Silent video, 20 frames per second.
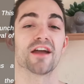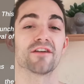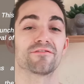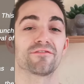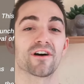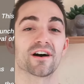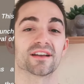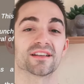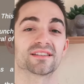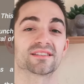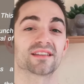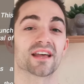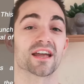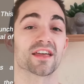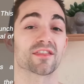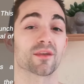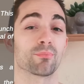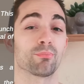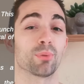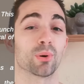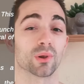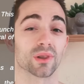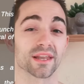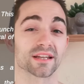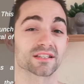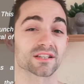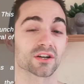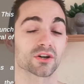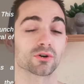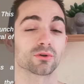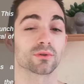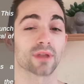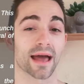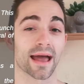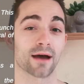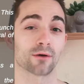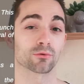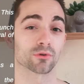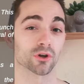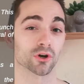If I say the
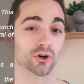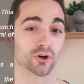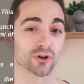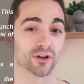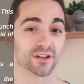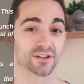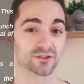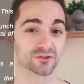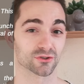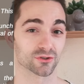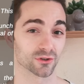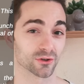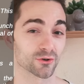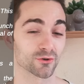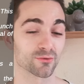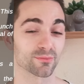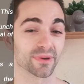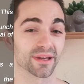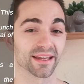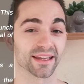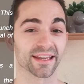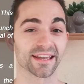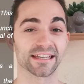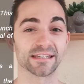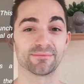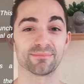political outlook is gloomy,